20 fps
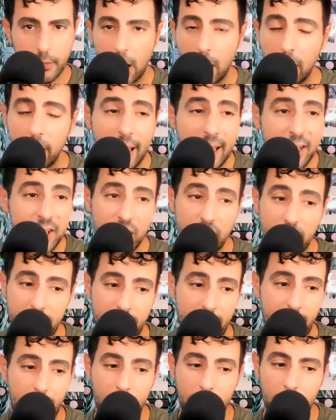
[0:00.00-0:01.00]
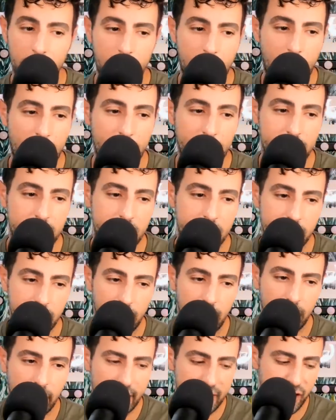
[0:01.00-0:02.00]
allegedly, guys,
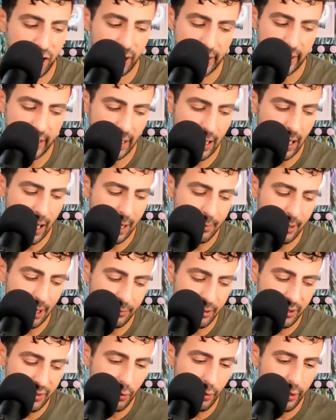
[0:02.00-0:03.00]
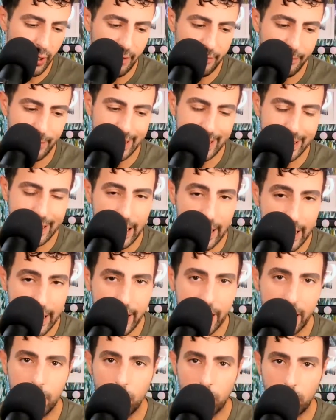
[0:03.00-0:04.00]
allegedly. I mean, I'm just going off my
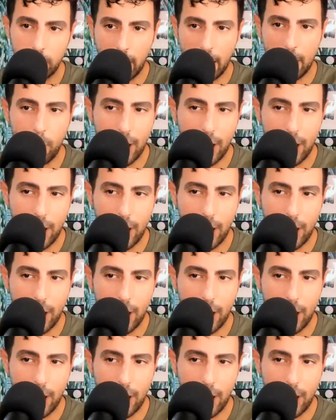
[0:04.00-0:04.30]
gut, and I